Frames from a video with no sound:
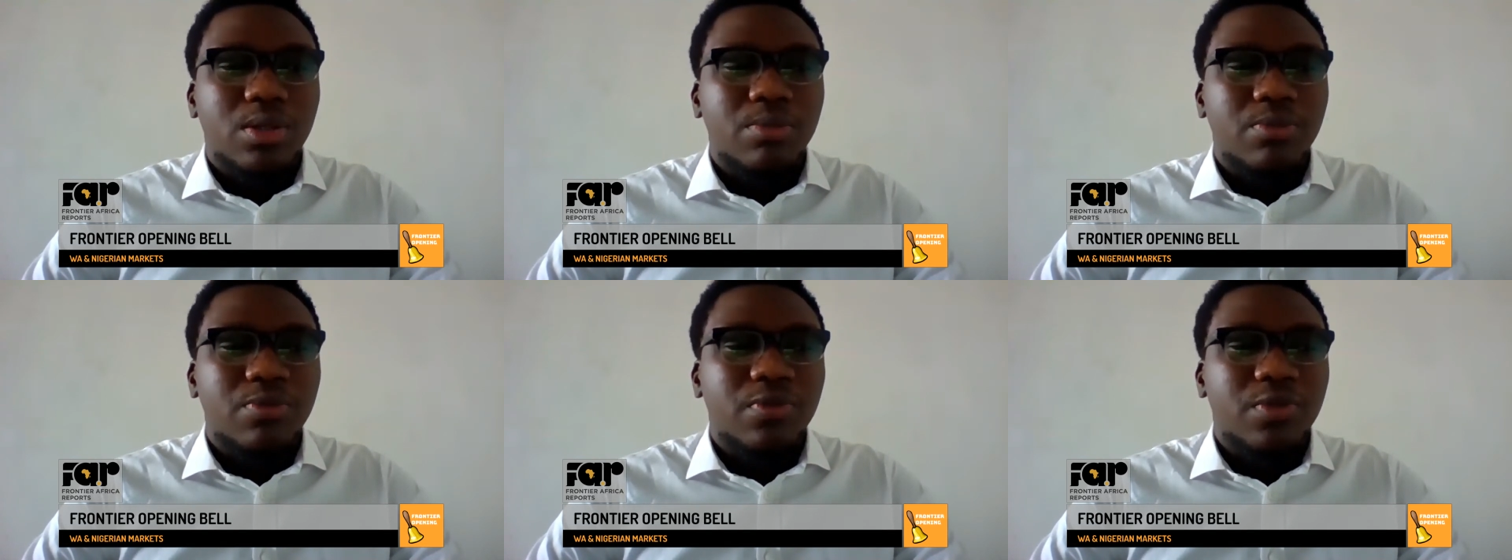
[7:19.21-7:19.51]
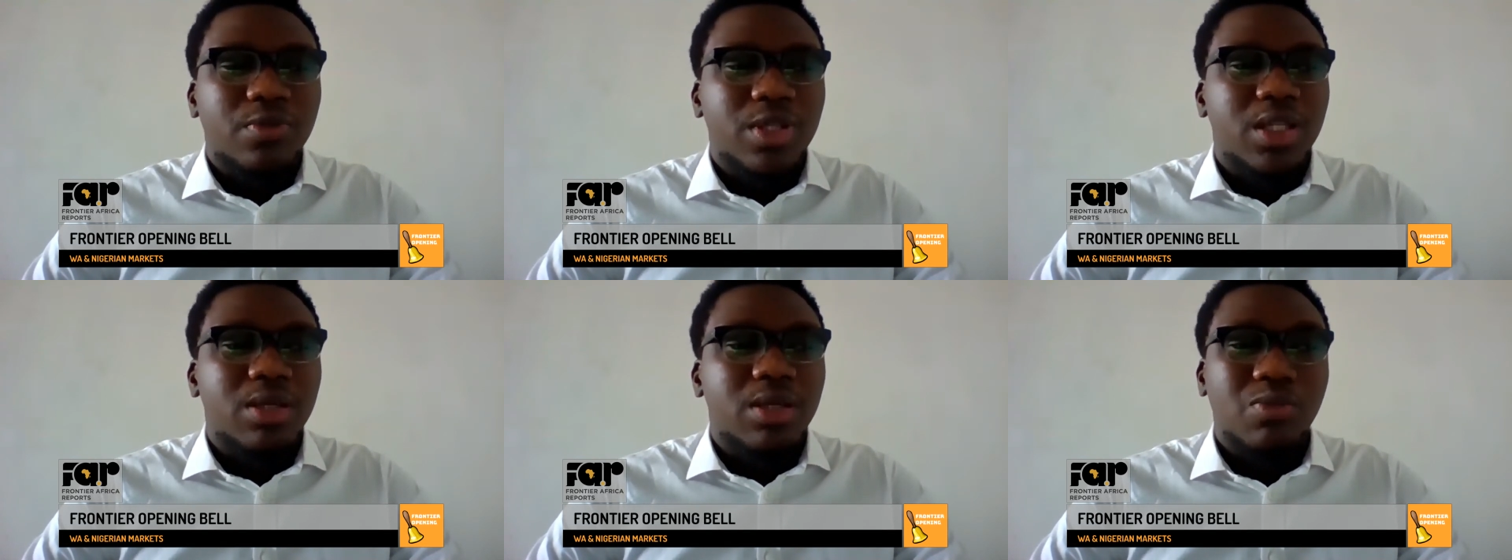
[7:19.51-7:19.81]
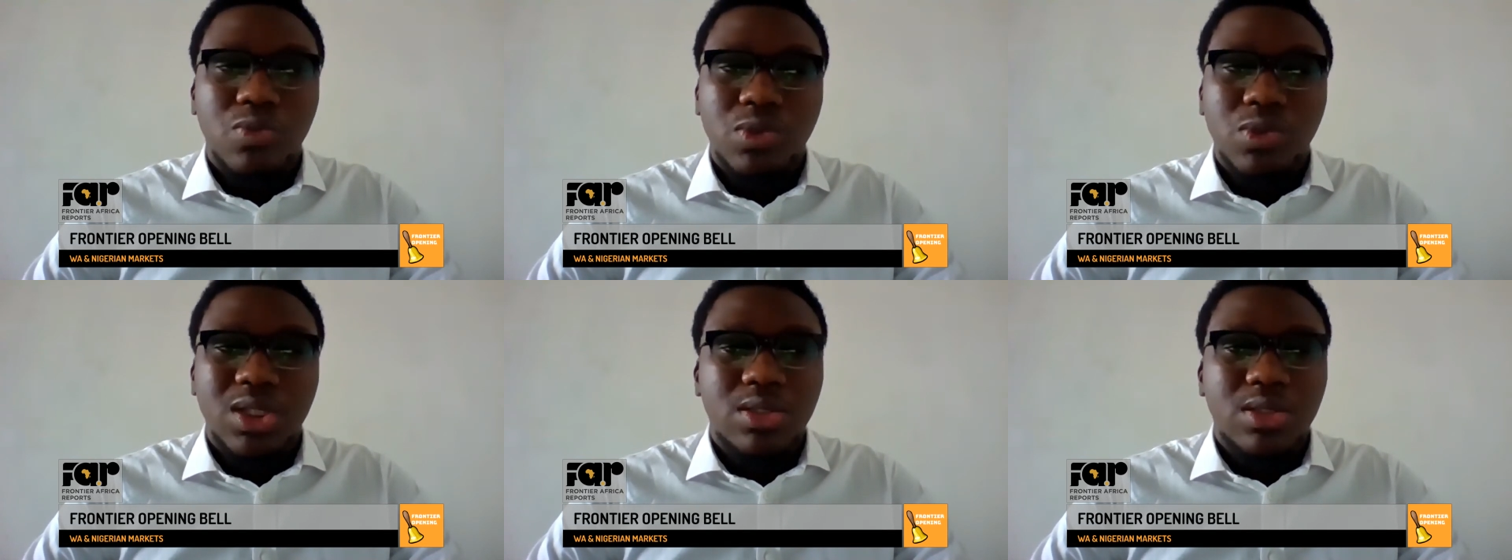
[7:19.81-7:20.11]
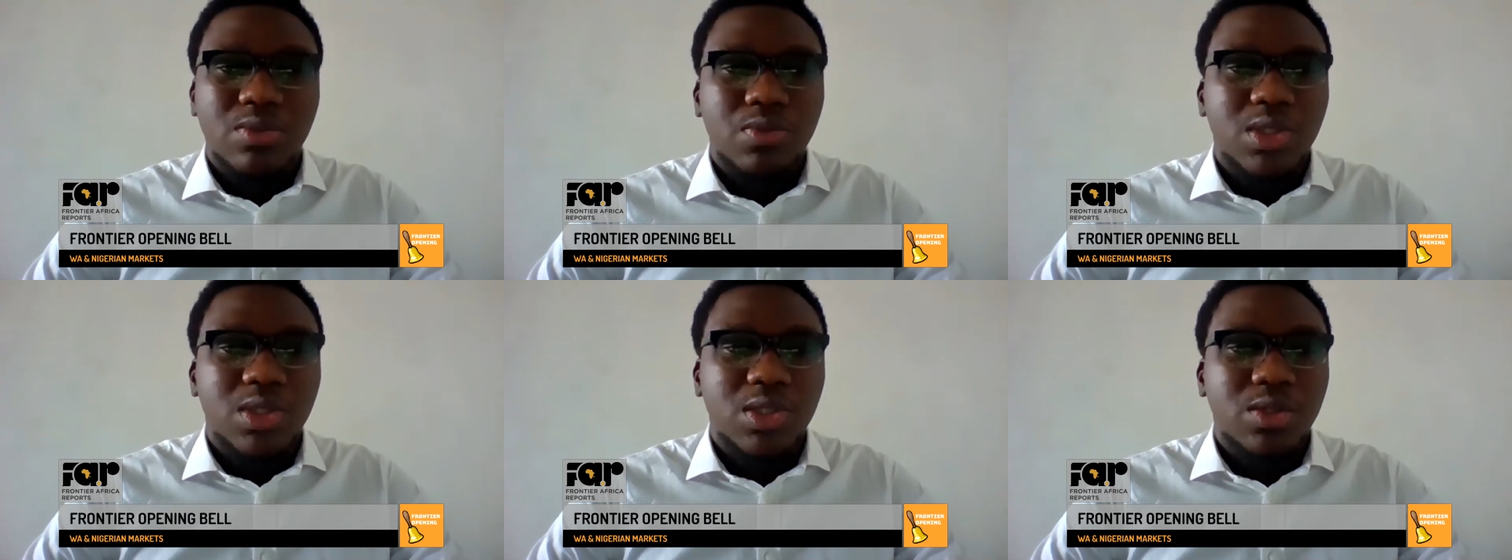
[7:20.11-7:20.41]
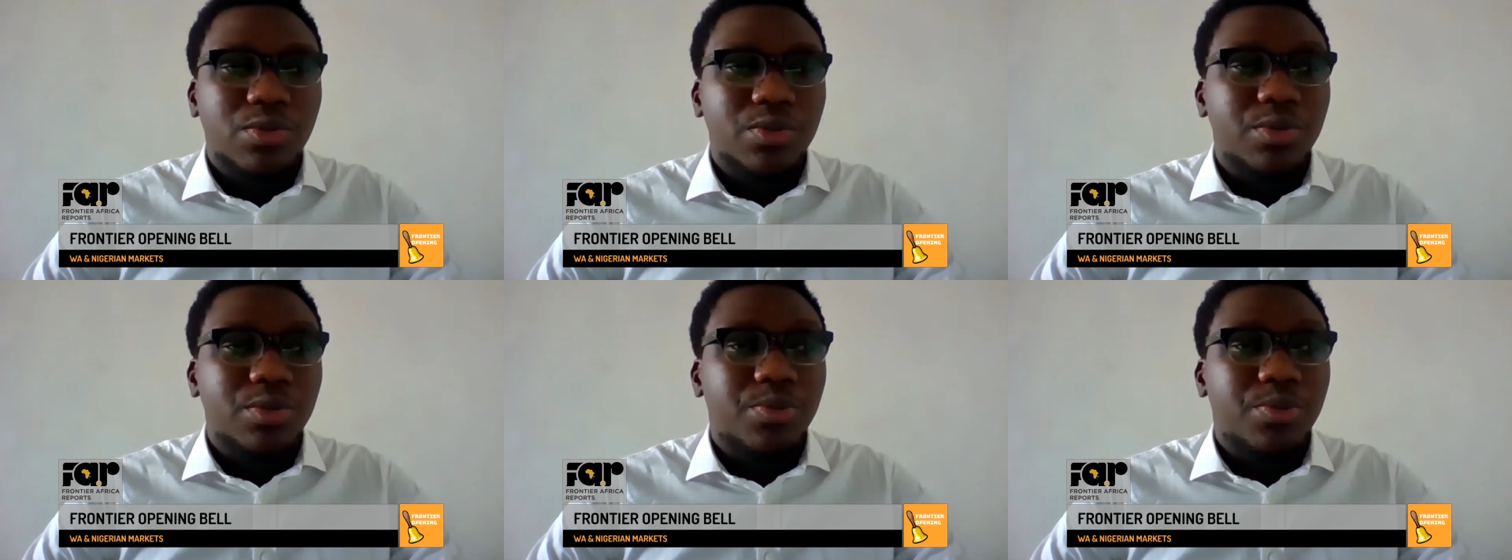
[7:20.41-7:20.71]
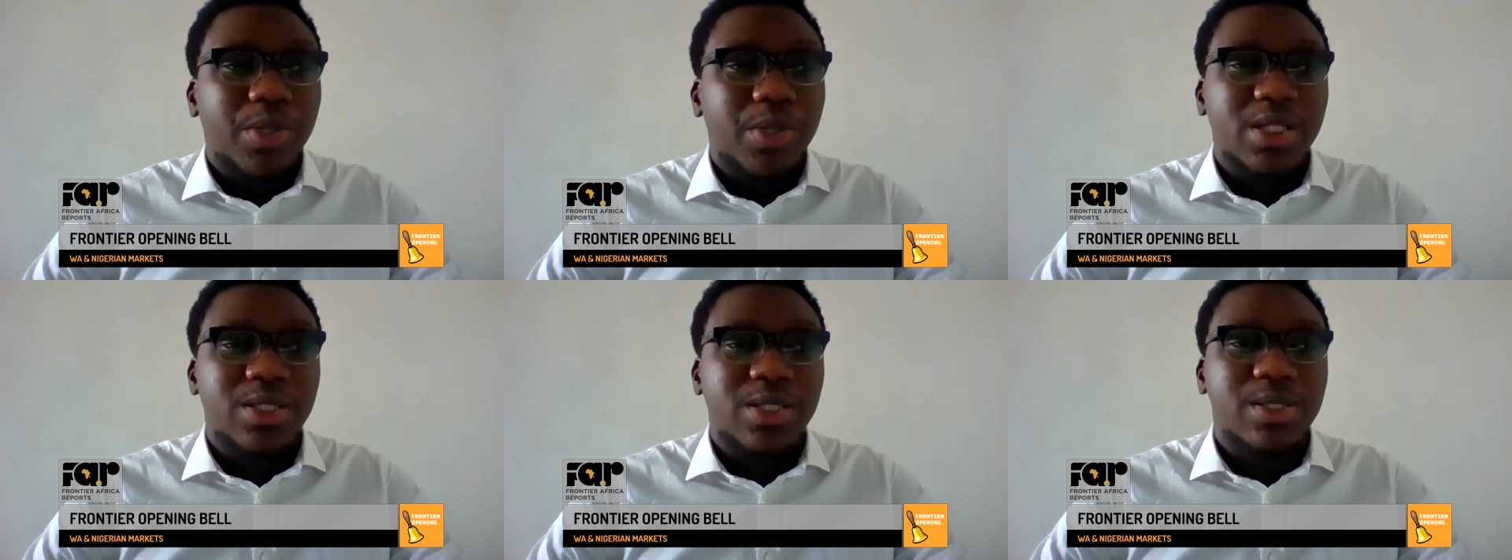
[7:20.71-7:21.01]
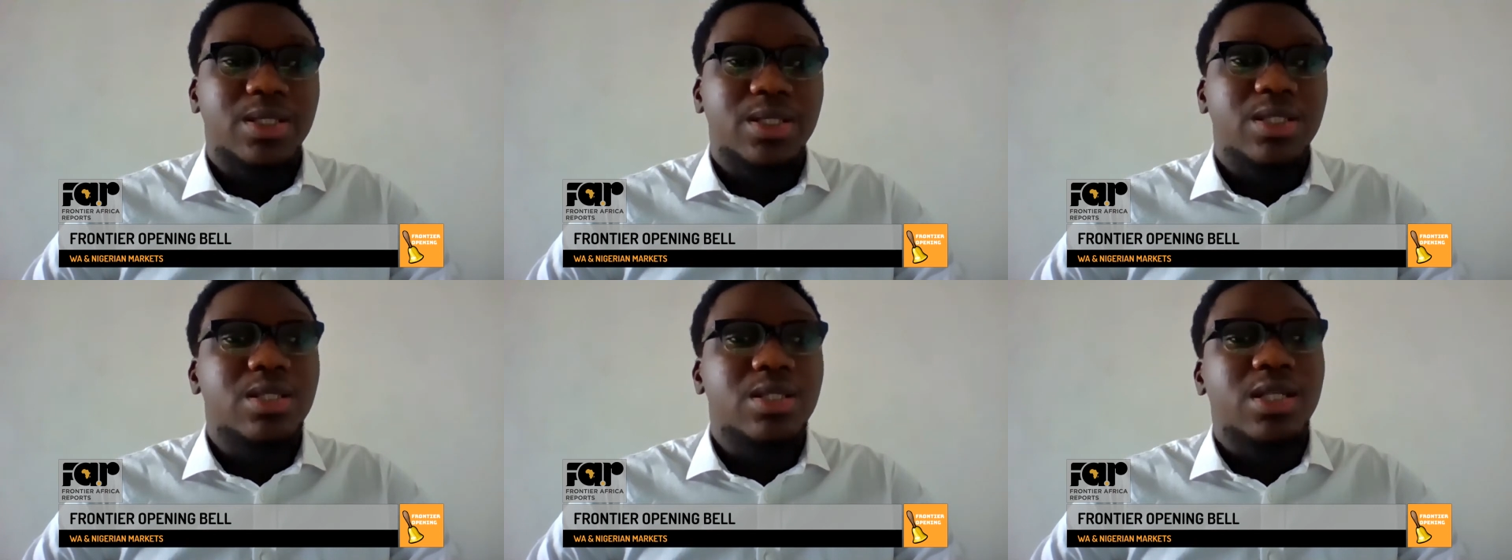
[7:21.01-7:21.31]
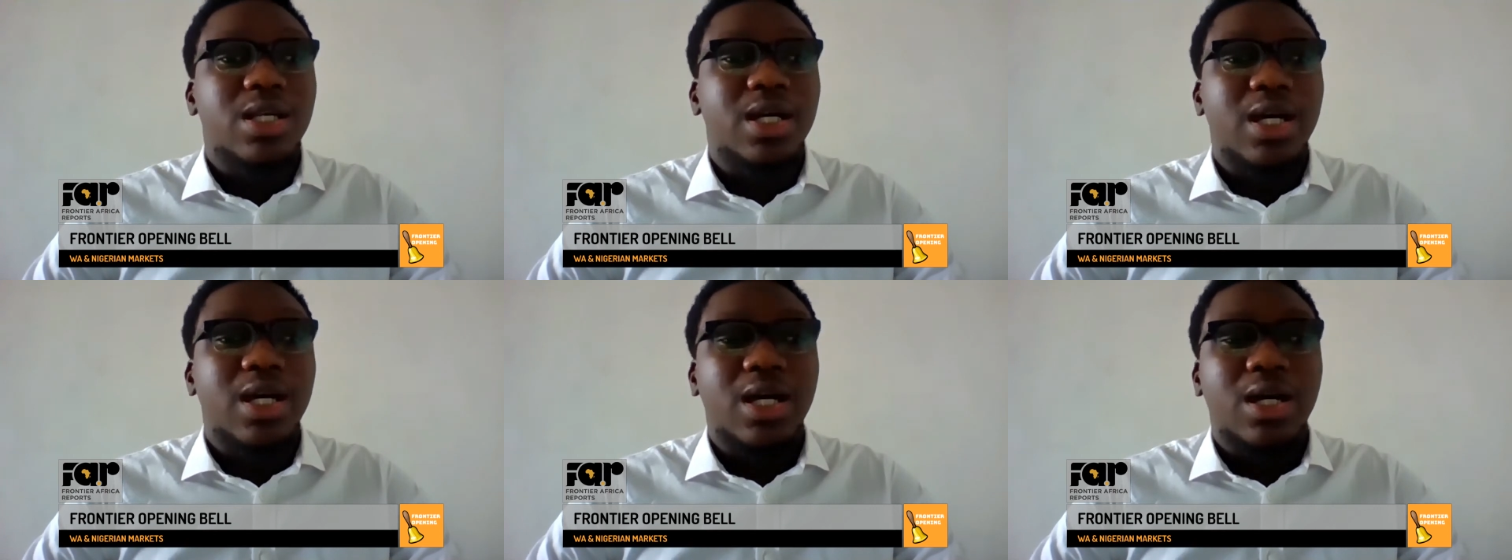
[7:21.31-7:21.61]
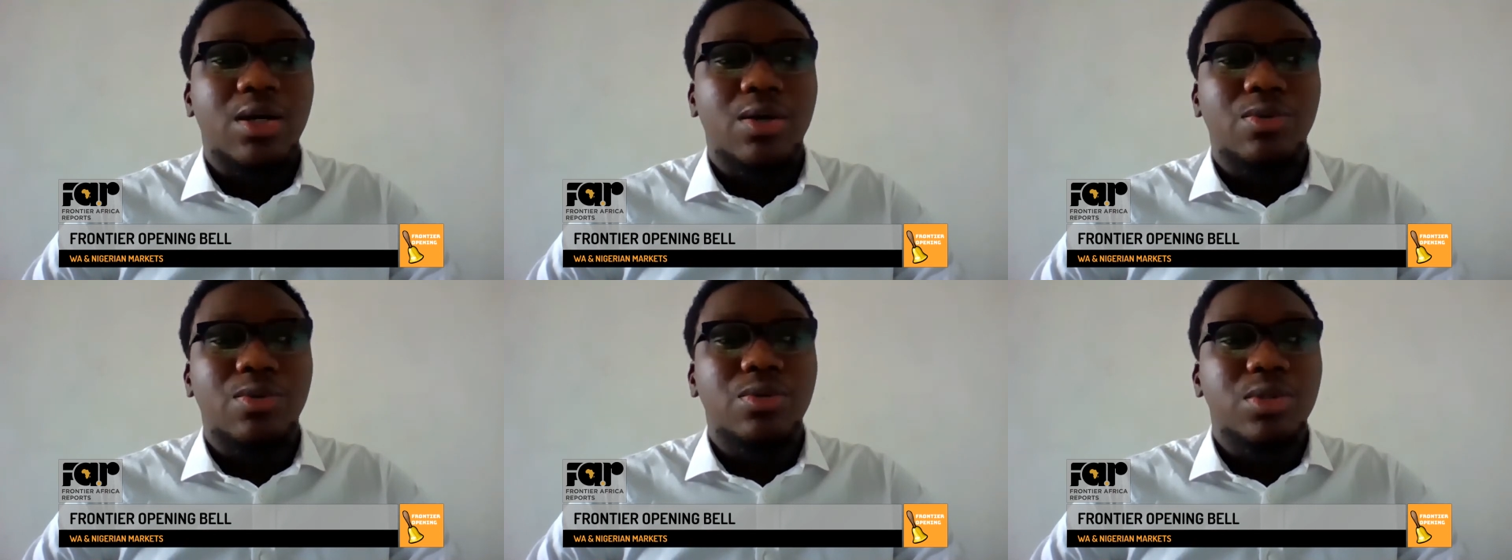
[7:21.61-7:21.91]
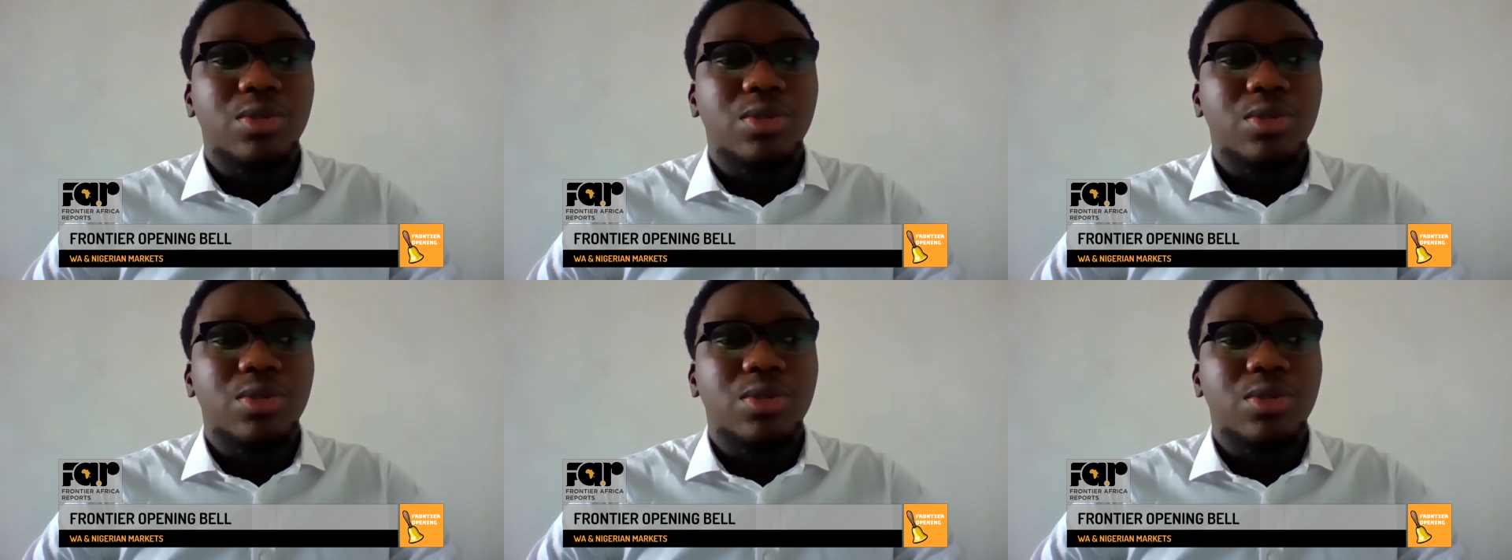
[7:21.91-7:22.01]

for them with crude prices is how